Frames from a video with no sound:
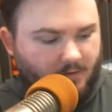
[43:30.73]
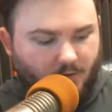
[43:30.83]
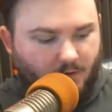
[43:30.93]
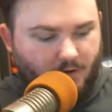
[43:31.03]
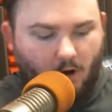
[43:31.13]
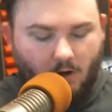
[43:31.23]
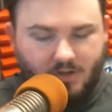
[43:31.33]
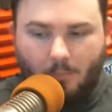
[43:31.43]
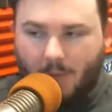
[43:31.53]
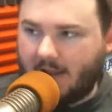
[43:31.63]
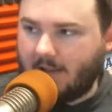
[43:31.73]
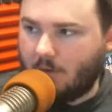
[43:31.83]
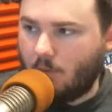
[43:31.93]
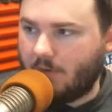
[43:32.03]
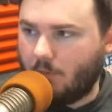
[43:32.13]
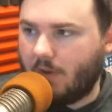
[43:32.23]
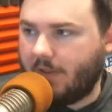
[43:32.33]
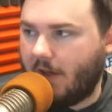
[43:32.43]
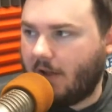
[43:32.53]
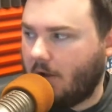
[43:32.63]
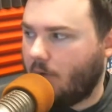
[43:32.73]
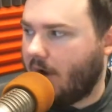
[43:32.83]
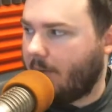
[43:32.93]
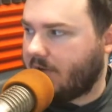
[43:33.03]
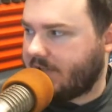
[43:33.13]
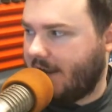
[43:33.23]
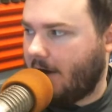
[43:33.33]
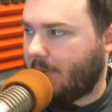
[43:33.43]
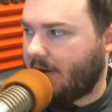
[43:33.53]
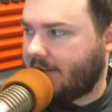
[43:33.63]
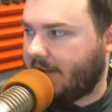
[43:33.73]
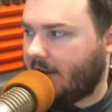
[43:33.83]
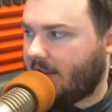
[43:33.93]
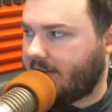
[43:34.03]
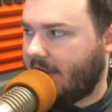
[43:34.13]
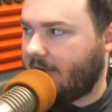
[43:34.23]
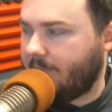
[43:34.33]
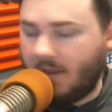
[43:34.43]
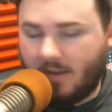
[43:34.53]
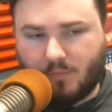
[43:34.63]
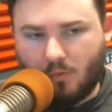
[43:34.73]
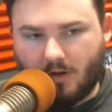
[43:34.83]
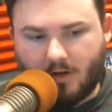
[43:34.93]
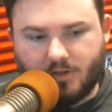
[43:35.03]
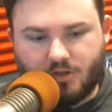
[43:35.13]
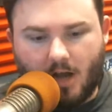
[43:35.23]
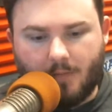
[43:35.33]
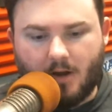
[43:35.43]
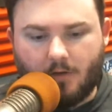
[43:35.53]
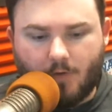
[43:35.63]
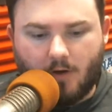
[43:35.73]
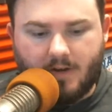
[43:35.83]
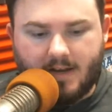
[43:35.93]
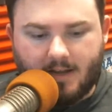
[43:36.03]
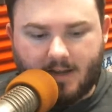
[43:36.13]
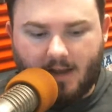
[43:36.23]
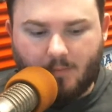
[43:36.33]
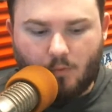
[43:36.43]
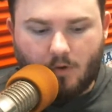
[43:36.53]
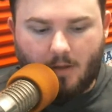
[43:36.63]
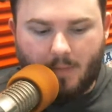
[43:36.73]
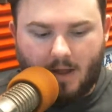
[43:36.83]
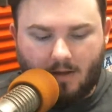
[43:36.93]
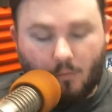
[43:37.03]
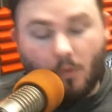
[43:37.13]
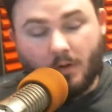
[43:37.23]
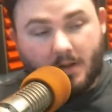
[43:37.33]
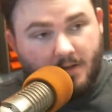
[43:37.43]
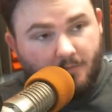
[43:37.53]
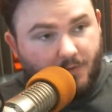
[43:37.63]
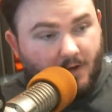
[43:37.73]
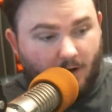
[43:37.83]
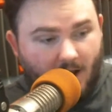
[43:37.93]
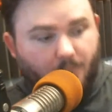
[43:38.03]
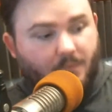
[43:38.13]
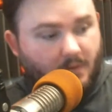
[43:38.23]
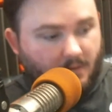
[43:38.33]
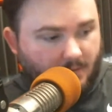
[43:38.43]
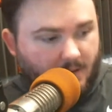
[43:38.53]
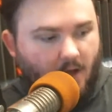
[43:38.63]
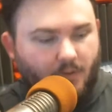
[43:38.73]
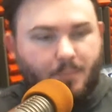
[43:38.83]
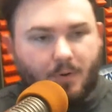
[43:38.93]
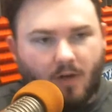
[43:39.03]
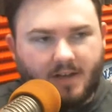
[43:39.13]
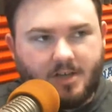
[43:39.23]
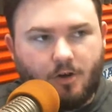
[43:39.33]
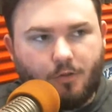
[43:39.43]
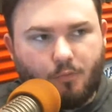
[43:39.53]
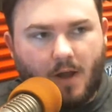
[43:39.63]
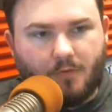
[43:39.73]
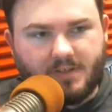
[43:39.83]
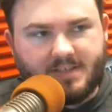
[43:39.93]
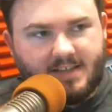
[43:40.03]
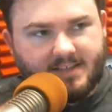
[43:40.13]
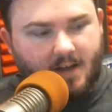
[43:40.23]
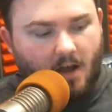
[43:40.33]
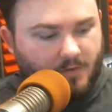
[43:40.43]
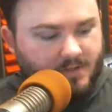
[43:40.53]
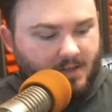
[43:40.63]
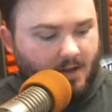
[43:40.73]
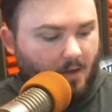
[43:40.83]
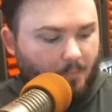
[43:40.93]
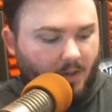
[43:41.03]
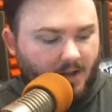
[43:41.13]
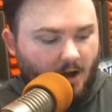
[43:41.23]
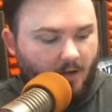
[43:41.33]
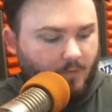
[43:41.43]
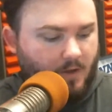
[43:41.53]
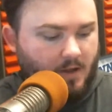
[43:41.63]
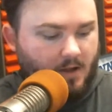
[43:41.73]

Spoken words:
you're also battling with low numbers there, but at the end of the day, them doing a good job there at Frederica Academy. We'll come back and we'll figure out how they progress here throughout the season. Obviously, a playoff